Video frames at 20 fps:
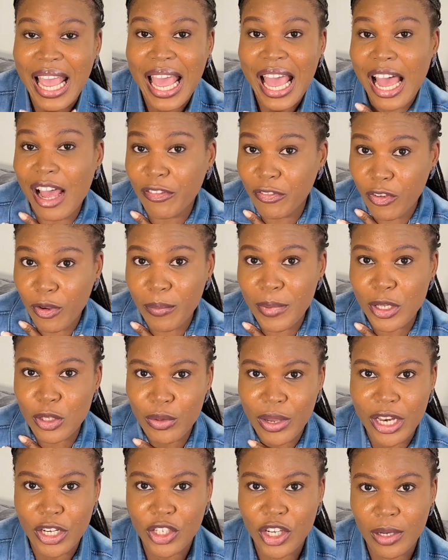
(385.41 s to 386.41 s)
And for me too, I
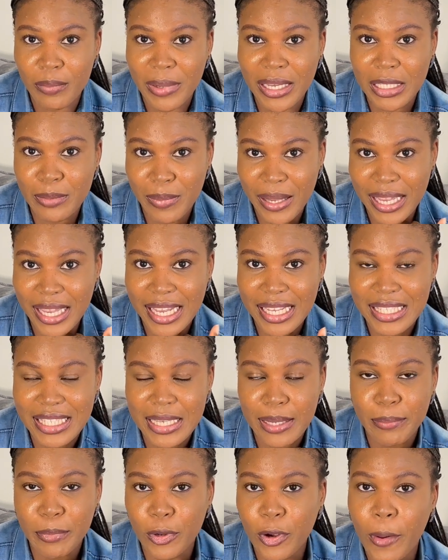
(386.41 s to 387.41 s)
enjoyed my spaghetti,
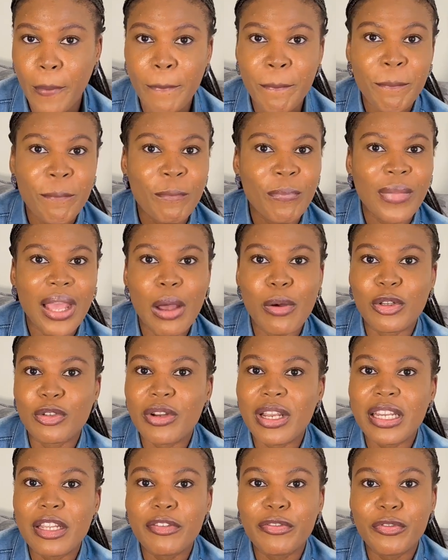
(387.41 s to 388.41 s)
but I was
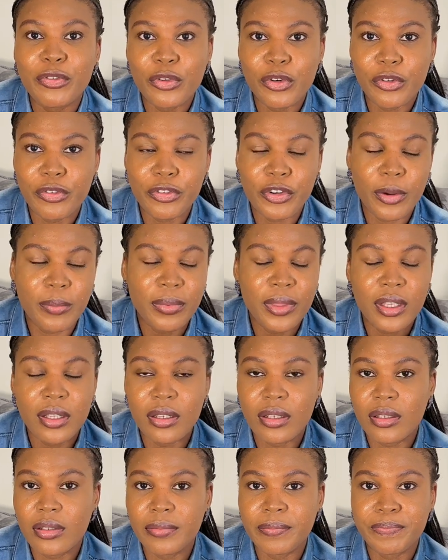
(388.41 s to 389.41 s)
already full from
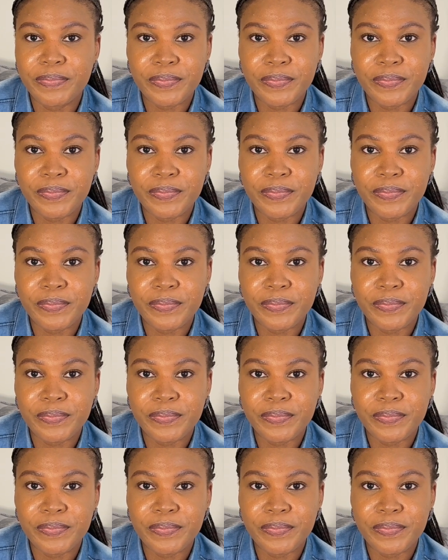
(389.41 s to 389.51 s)
the